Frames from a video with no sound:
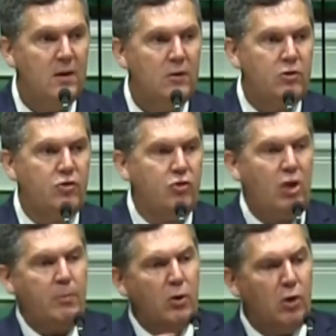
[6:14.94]
So
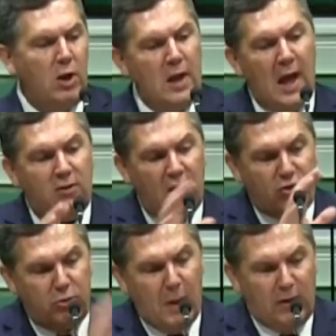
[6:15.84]
chapter 39 takes
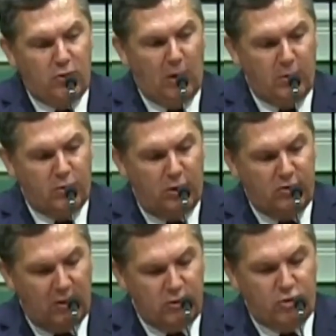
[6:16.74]
us back to chapter
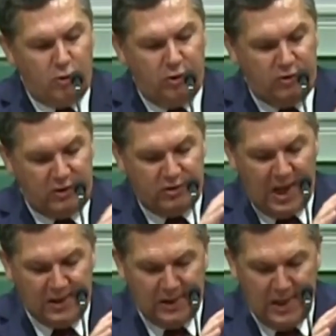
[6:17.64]
37, shows us
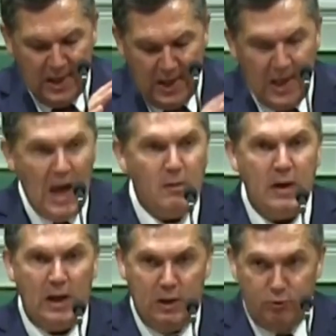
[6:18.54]
exactly how he
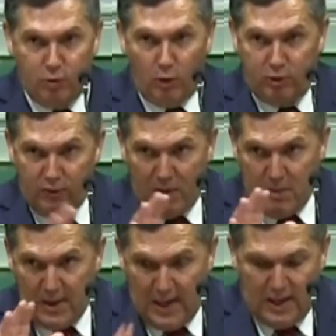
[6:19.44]
got here. Joseph had
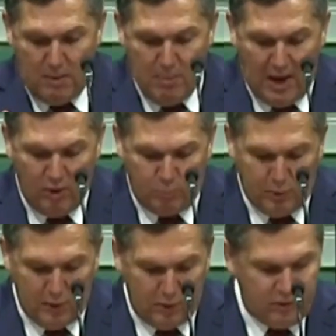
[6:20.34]
been hated by his
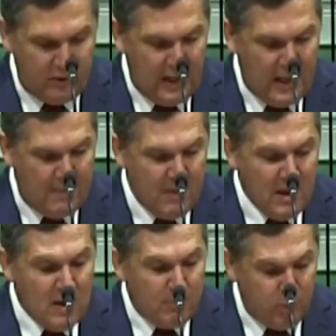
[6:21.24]
brothers, and they had
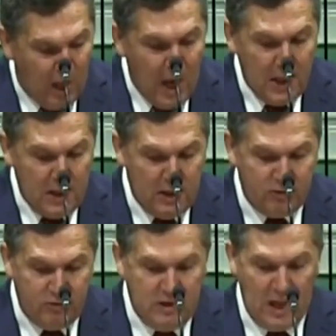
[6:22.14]
plotted
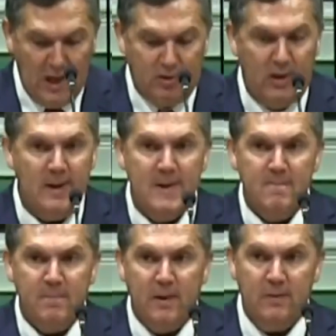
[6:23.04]
his death, and
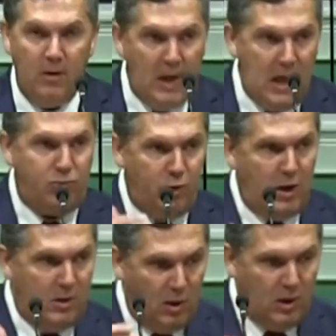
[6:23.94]
their hatred
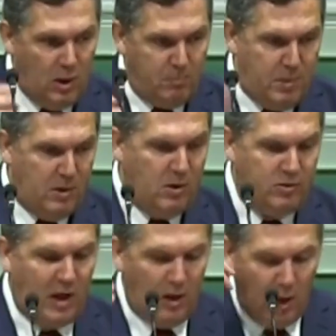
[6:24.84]
and their bitterness
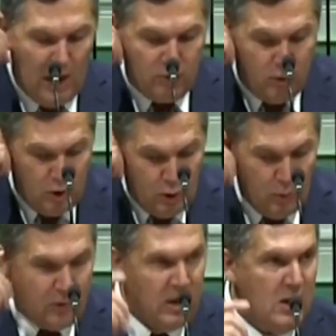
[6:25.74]
had a lot to do
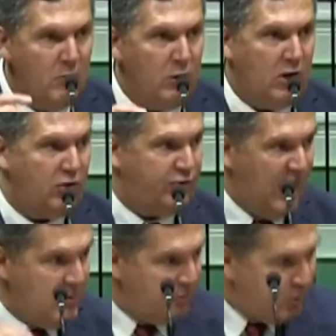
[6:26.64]
with his
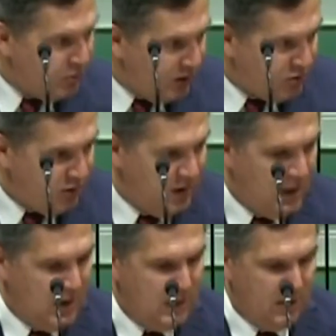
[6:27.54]
favored position
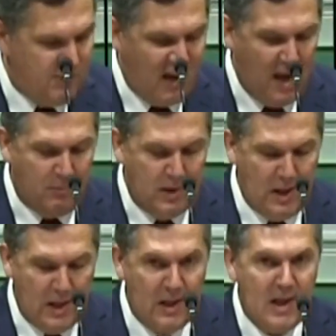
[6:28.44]
in the family,
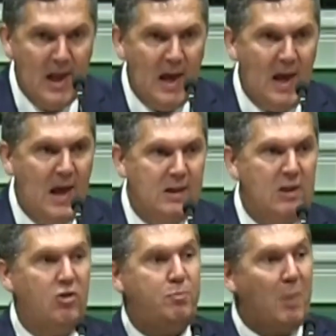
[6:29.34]
and they
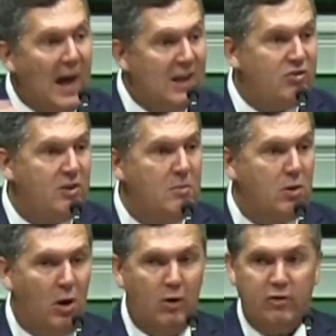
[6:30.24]
despised him
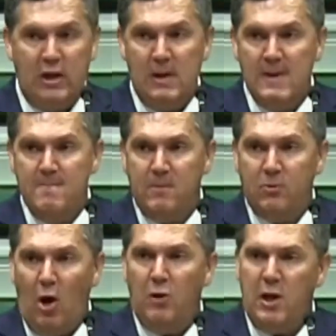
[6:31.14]
because he
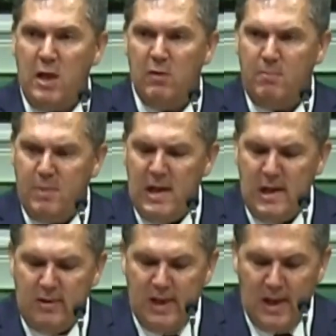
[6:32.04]
thought that he would
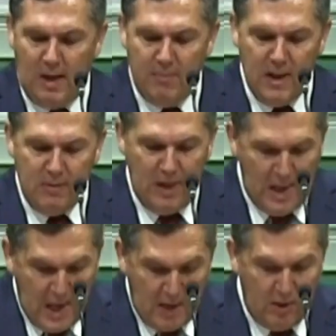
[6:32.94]
be the
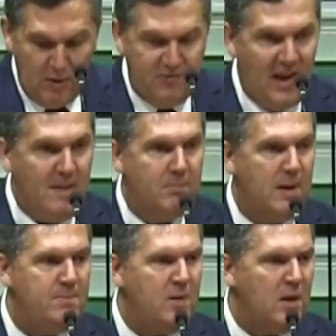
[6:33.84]
head of the
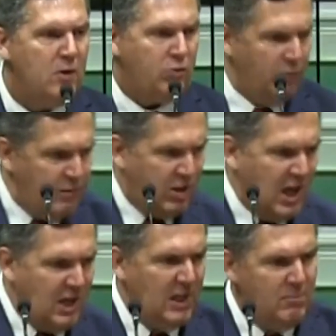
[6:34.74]
family. So they've
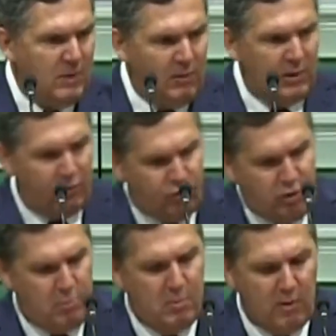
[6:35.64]
taken him, they've
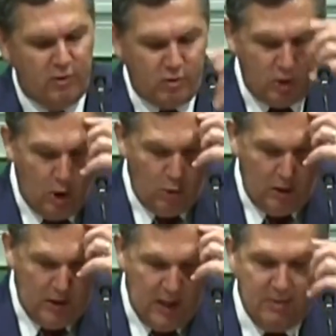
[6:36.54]
stripped him of his coat,
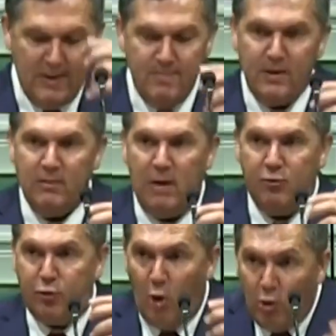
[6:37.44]
and they've
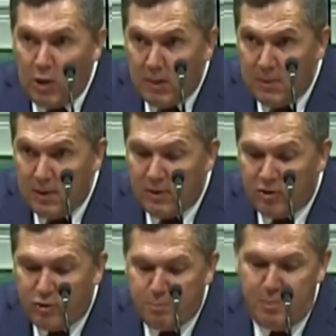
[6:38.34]
thrown him into
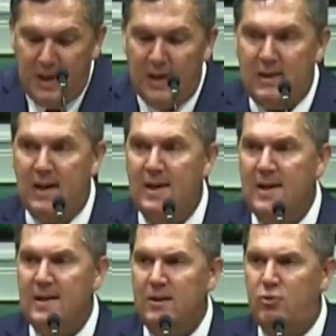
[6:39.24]
this pit, and
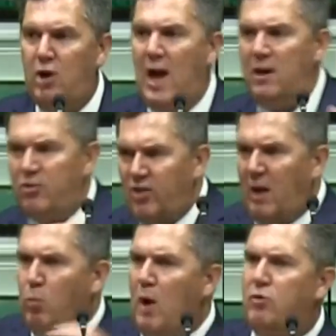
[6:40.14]
they're trying to
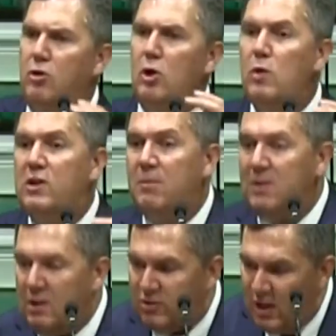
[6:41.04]
decide what to do with him,
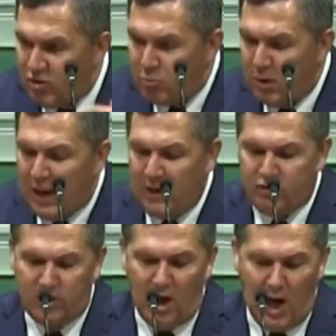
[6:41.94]
and these
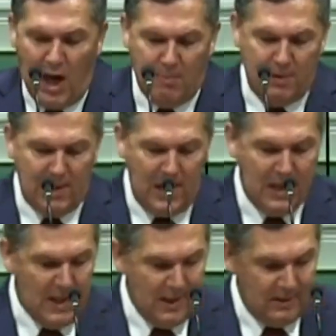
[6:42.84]
Ishmaelites come, and
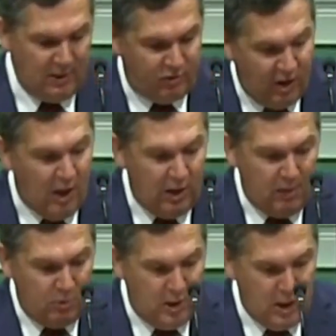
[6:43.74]
they sell
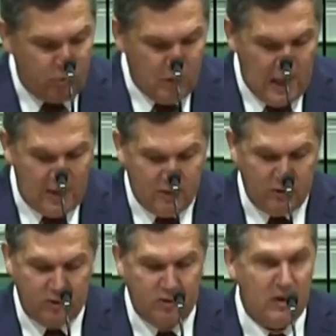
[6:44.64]
him to the Ishmaelites
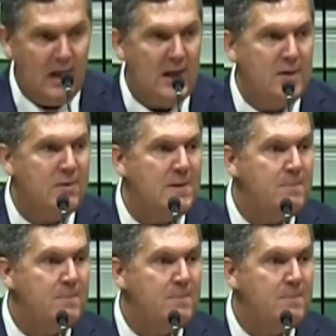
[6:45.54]
as a slave.